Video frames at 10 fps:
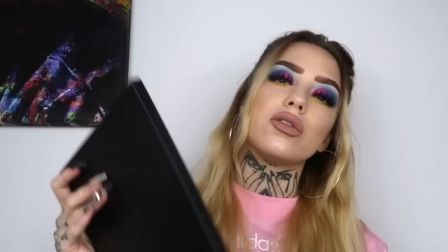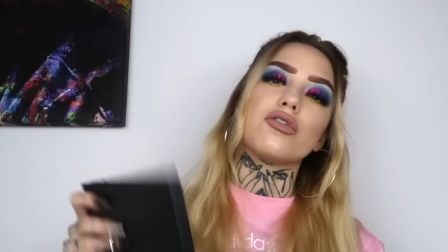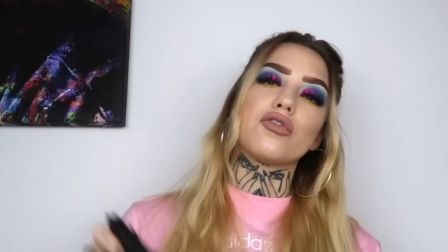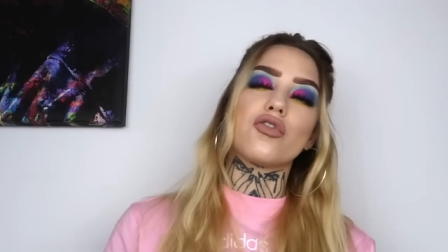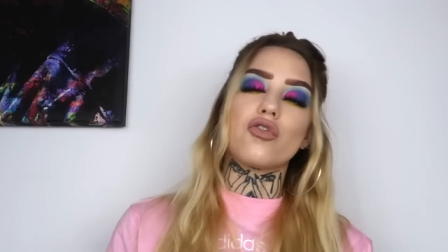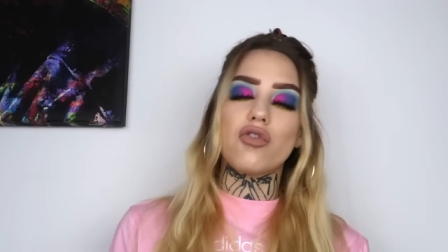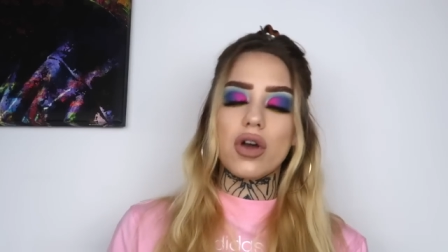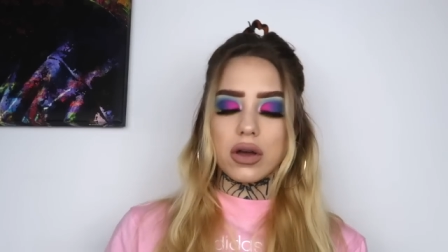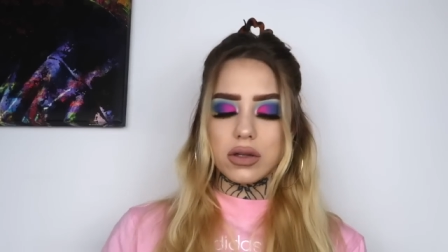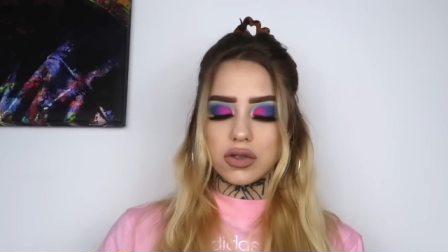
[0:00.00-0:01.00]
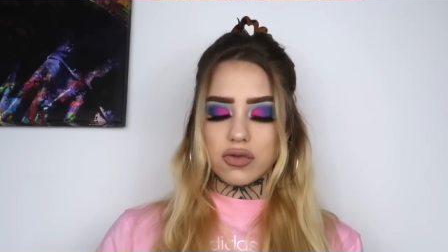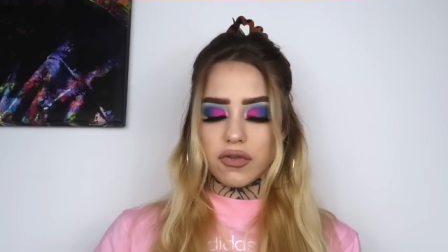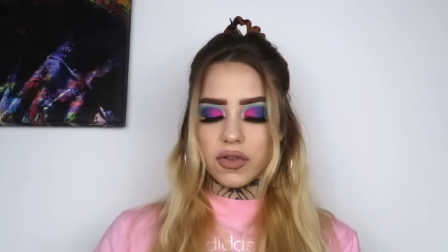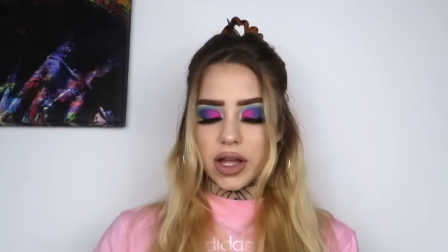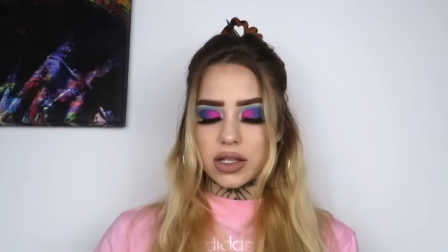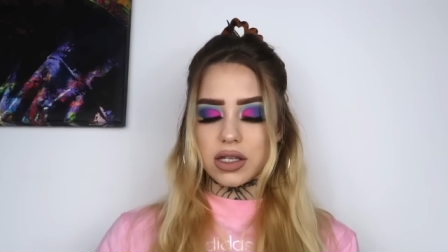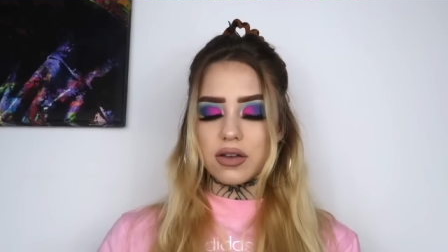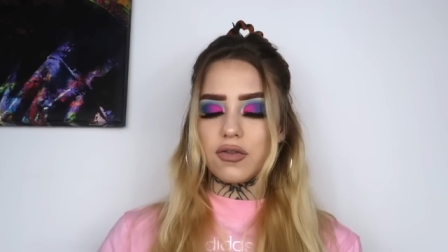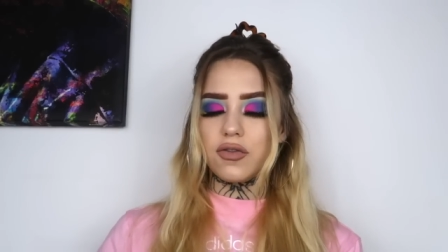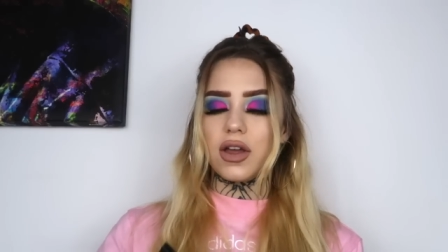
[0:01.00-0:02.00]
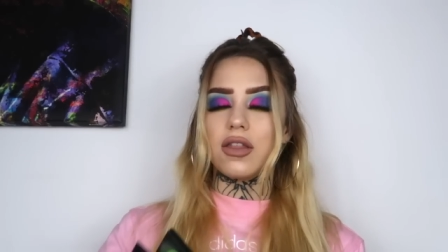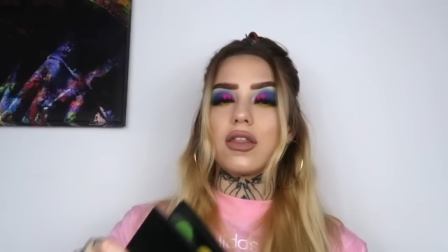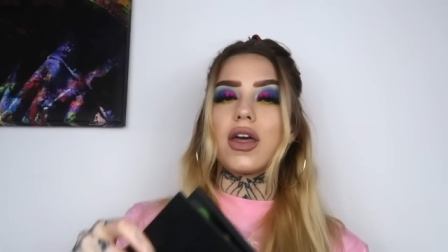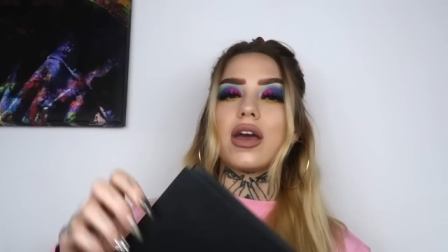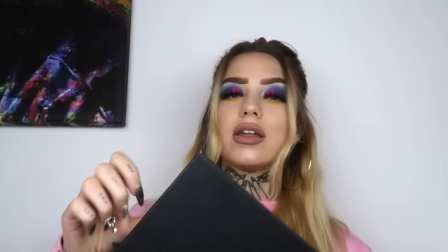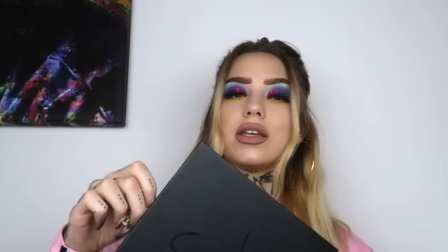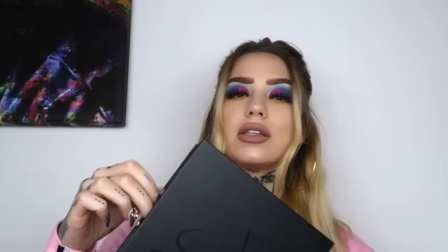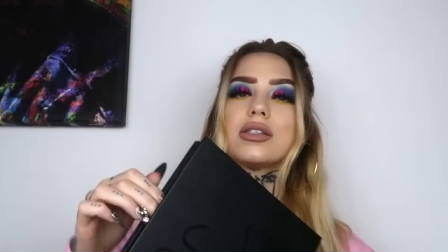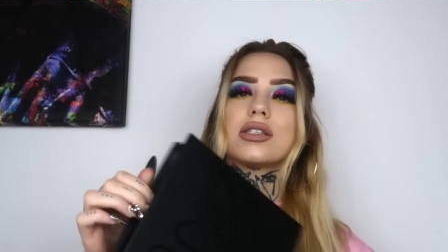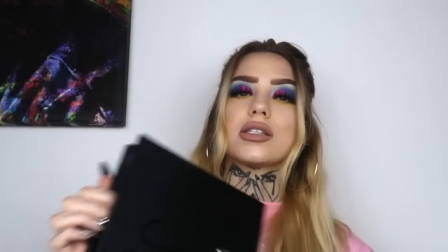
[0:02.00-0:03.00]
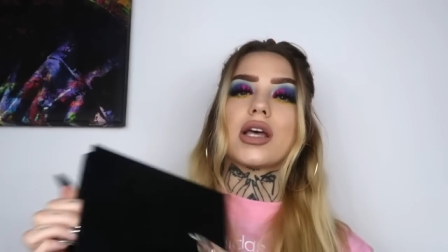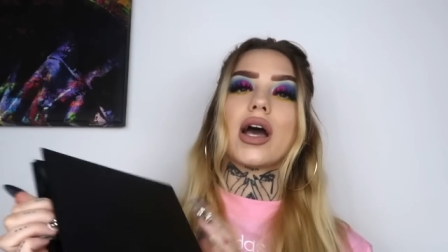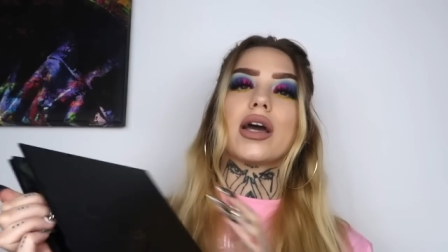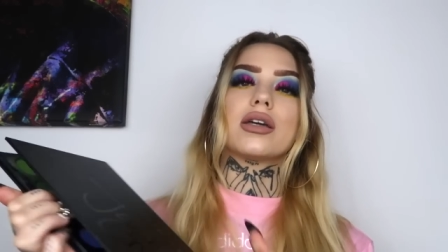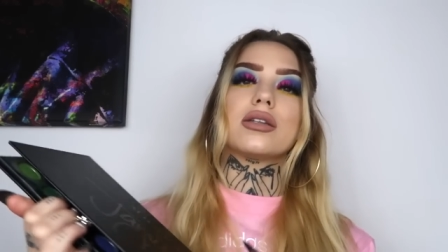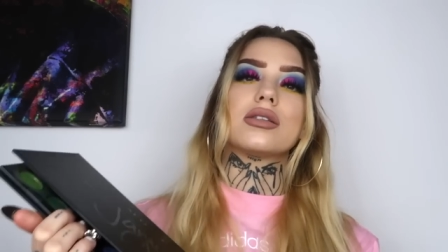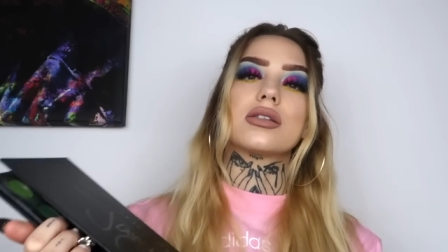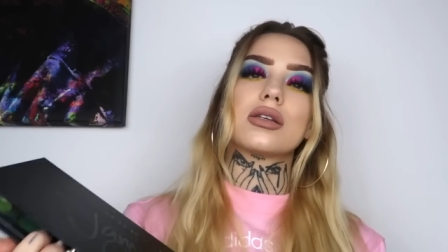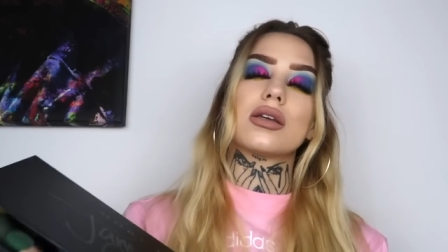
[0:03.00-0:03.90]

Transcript: on the front, reflective, and then inside